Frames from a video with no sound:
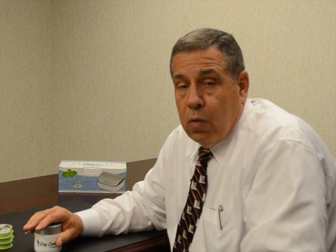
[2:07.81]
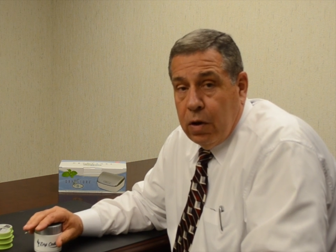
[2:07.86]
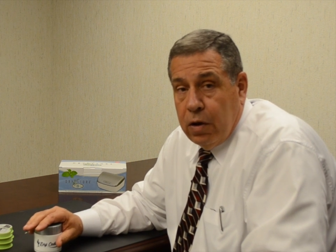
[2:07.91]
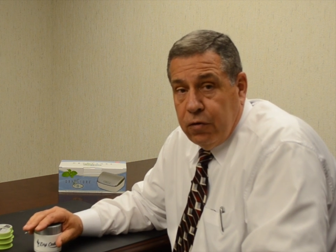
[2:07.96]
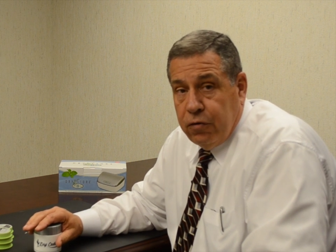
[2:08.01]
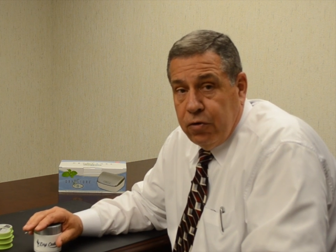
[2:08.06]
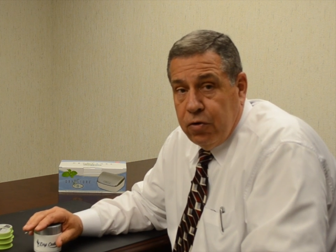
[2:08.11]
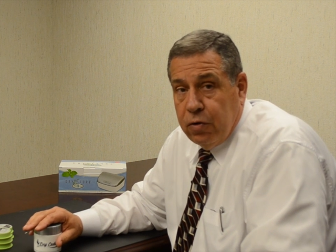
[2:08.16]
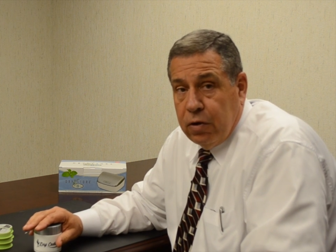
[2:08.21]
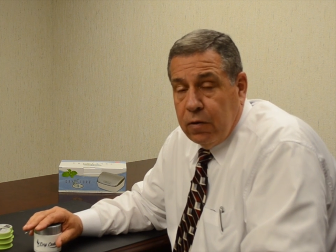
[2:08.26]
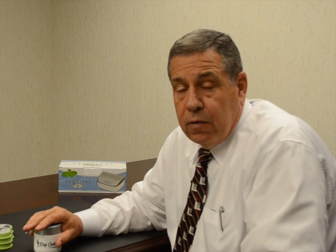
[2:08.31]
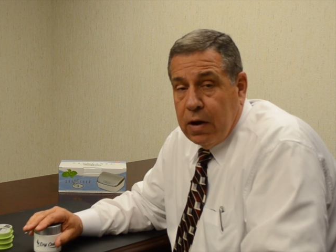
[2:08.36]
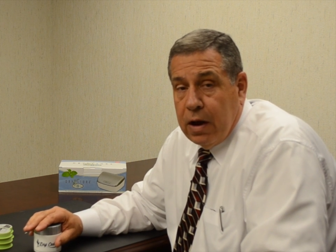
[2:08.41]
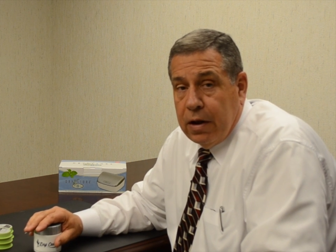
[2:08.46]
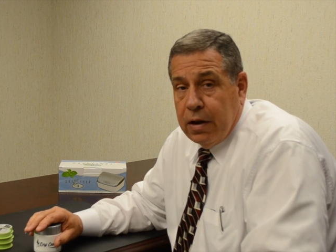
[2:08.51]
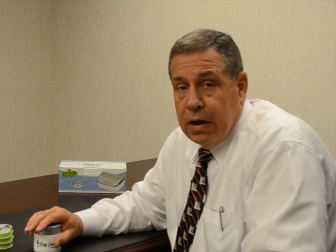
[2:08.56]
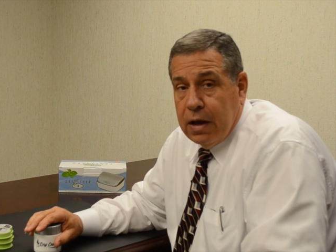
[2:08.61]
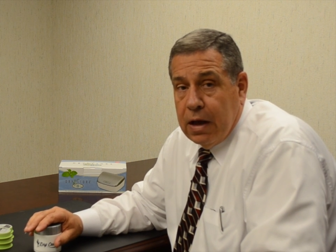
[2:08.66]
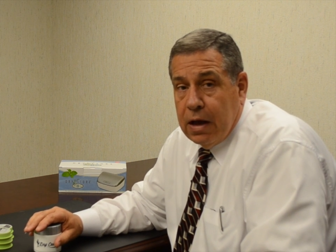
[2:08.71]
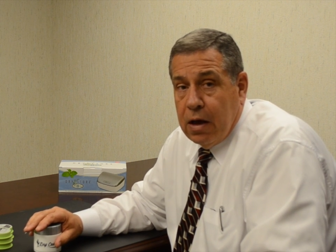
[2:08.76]
What it's doing
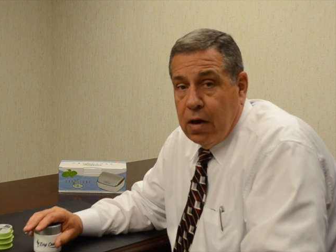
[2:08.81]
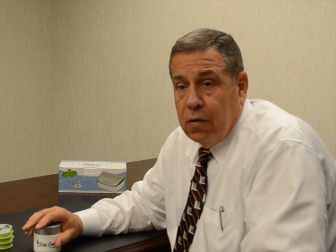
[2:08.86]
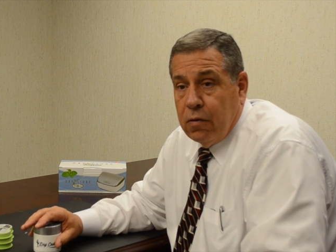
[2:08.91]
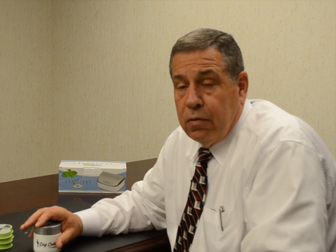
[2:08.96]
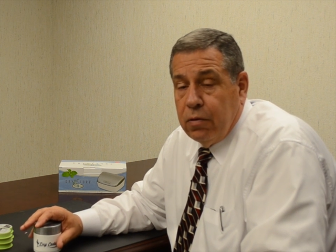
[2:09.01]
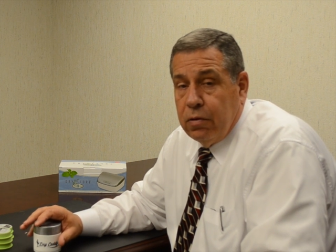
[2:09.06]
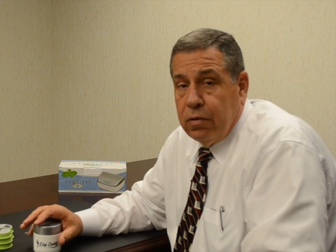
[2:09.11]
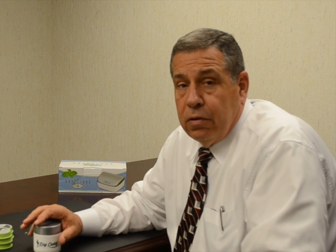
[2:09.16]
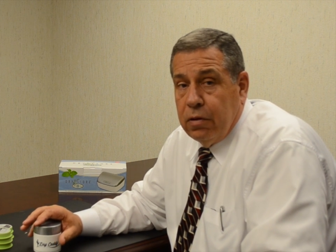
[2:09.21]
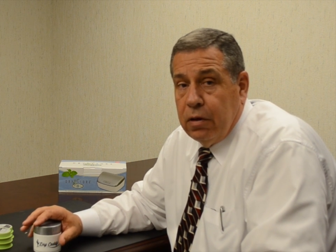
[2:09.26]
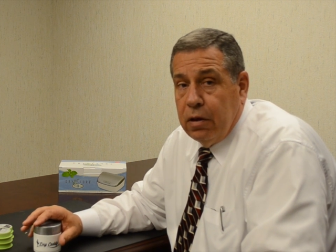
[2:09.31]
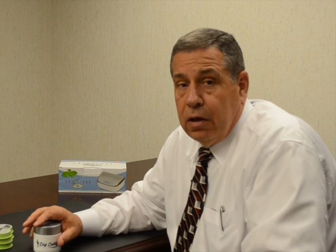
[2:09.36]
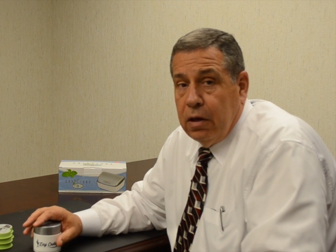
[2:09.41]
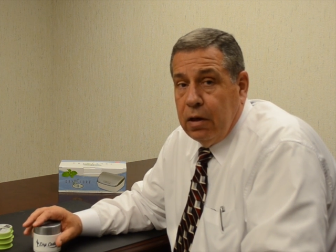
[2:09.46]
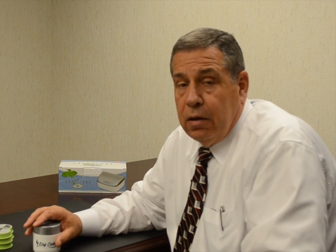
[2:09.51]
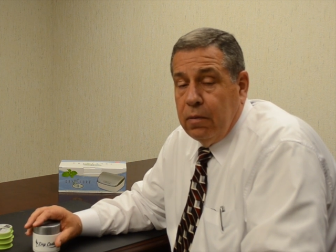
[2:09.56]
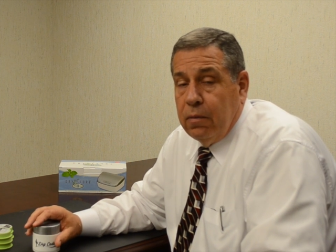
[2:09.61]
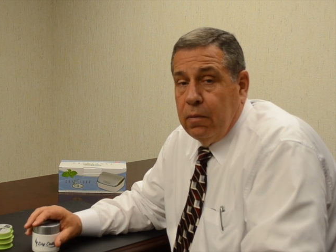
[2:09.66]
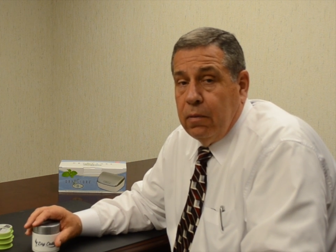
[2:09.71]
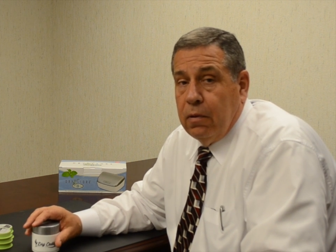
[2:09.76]
right now,
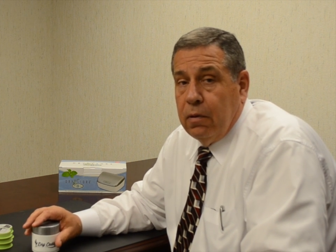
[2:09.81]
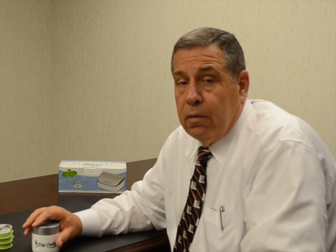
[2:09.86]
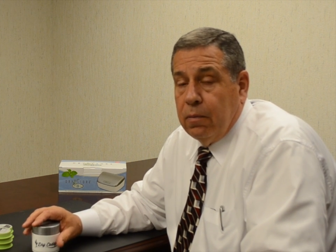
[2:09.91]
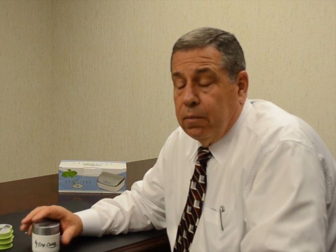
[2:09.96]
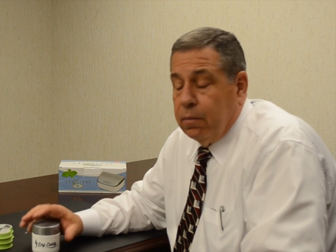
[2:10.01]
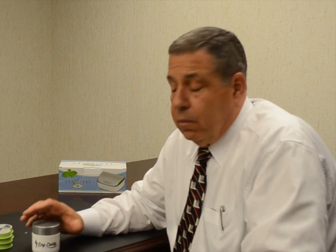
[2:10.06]
the